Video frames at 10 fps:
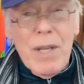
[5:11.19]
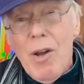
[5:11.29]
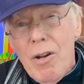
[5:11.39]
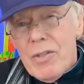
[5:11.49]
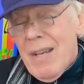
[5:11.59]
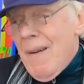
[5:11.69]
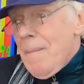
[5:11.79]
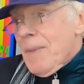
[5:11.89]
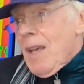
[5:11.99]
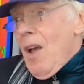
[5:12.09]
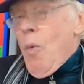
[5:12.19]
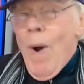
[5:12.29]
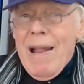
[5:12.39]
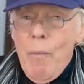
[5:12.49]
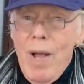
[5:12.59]
Because
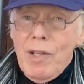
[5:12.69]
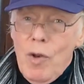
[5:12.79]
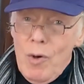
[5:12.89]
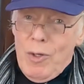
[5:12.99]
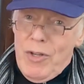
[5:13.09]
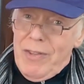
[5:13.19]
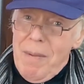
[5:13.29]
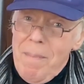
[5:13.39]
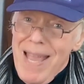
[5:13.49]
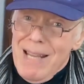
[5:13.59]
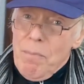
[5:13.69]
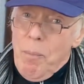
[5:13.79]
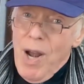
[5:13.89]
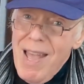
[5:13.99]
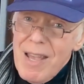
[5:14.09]
when one looks at the main
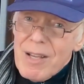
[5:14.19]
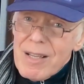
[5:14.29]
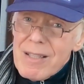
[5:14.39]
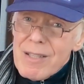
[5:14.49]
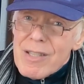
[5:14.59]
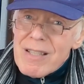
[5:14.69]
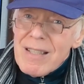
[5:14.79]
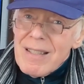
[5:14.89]
players,